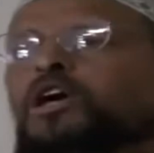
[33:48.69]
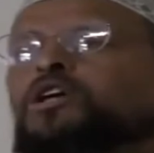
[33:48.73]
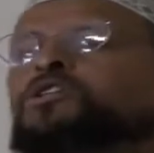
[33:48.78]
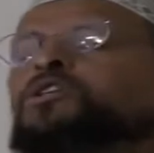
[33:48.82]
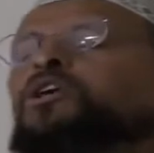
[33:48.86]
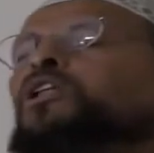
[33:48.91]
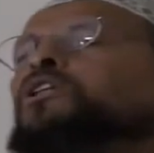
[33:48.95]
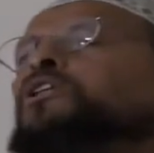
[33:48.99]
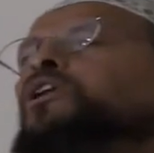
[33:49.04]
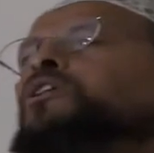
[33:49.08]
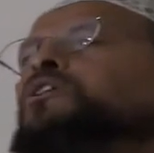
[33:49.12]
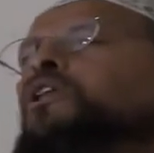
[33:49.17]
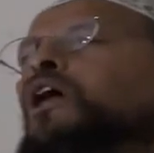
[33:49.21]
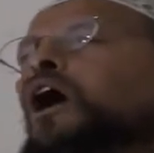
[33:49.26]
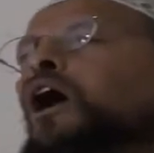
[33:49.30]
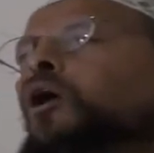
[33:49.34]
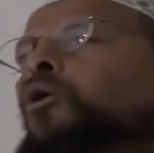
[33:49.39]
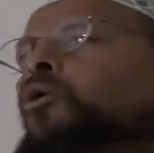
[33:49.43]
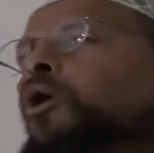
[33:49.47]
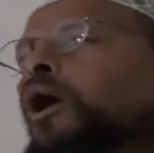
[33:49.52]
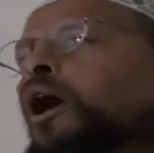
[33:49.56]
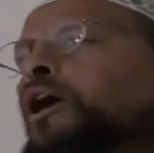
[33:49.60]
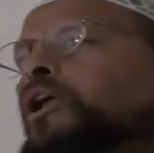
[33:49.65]

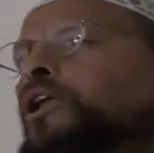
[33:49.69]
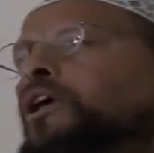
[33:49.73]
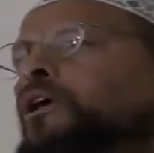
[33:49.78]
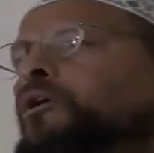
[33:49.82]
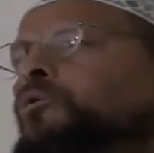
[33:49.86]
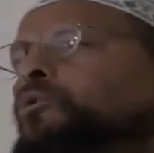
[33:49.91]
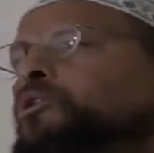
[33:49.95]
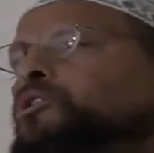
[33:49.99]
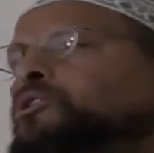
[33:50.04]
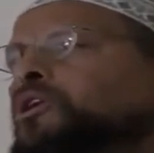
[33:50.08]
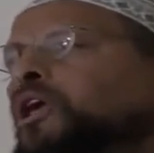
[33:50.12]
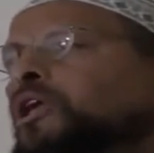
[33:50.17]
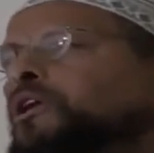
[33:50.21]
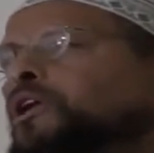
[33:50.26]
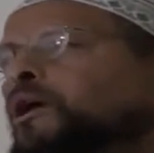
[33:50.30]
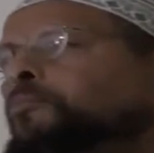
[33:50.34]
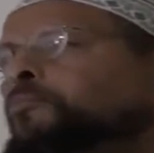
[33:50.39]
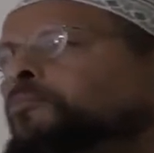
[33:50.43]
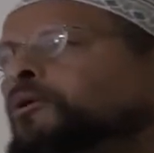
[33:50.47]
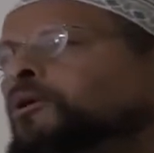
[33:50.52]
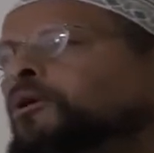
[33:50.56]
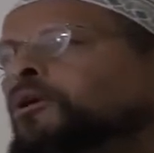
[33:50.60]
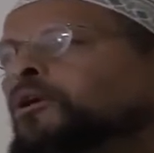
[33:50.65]
sallallahu alaihi
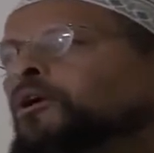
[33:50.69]
wasallam.